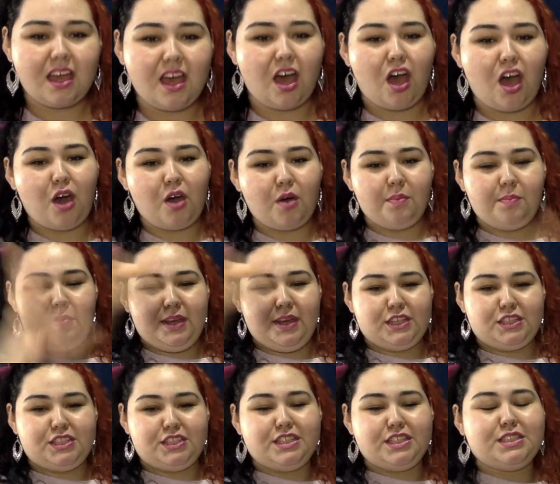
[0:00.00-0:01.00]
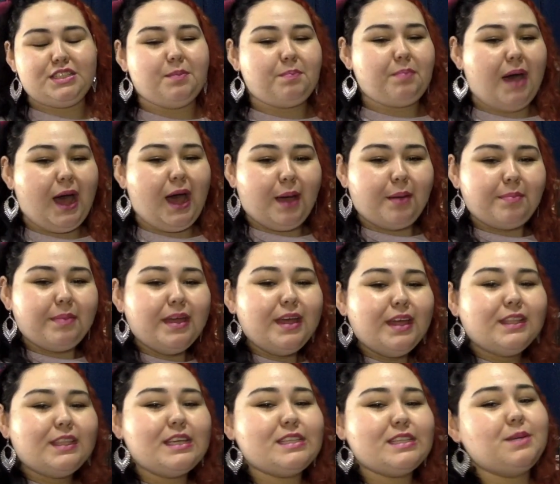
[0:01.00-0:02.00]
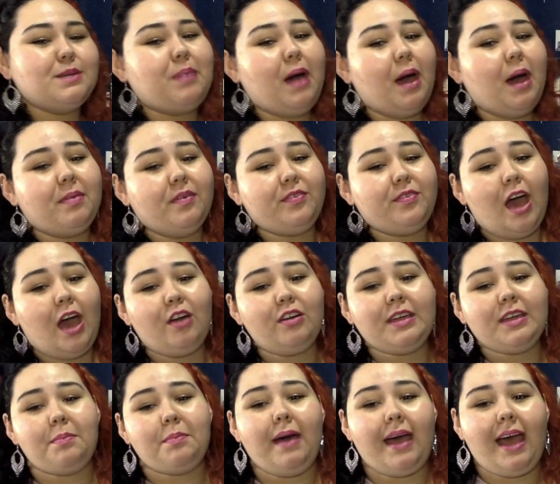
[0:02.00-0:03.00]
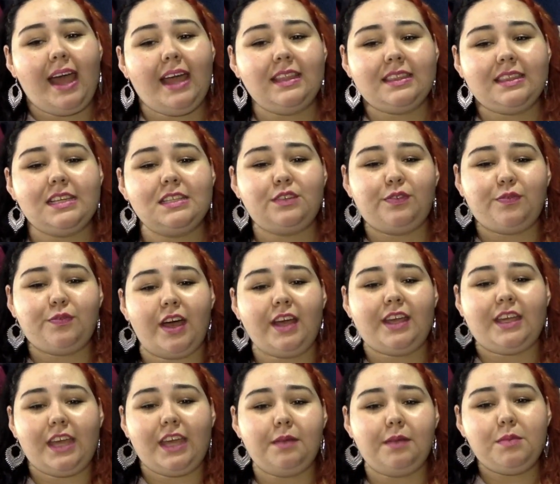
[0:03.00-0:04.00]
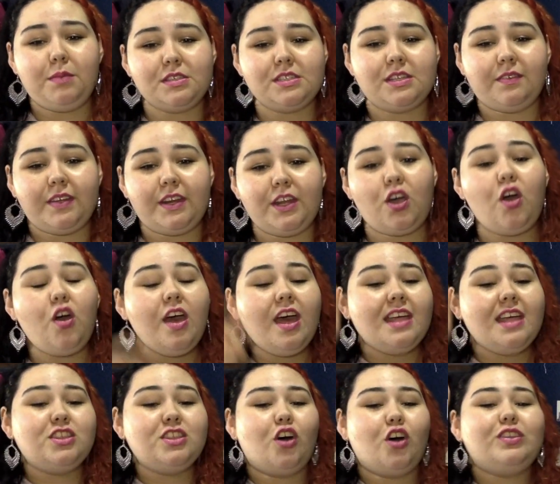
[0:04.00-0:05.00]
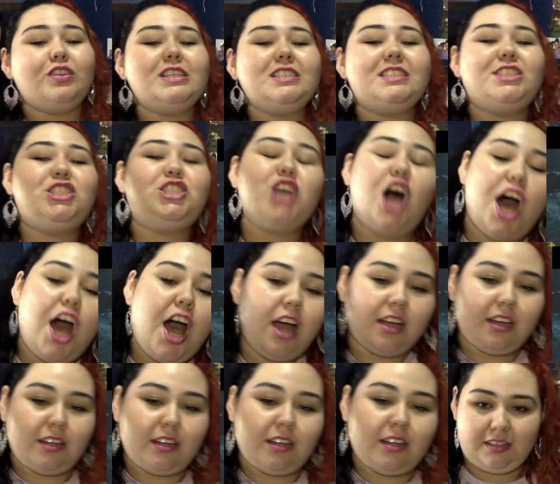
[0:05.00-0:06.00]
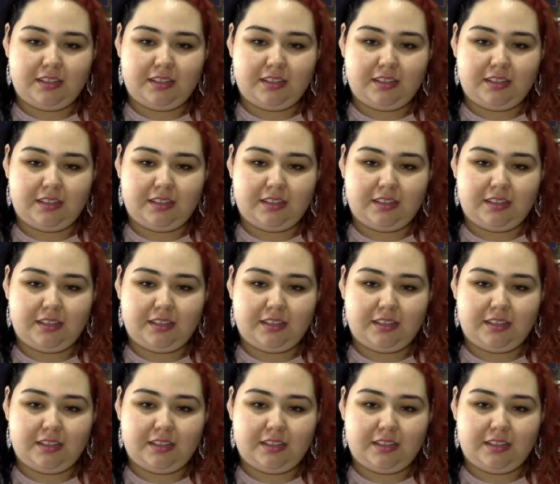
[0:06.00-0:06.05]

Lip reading: Oh, bitch. This is a bop. This is a bop. If y'all don't get behind this fucking music video, no, this song.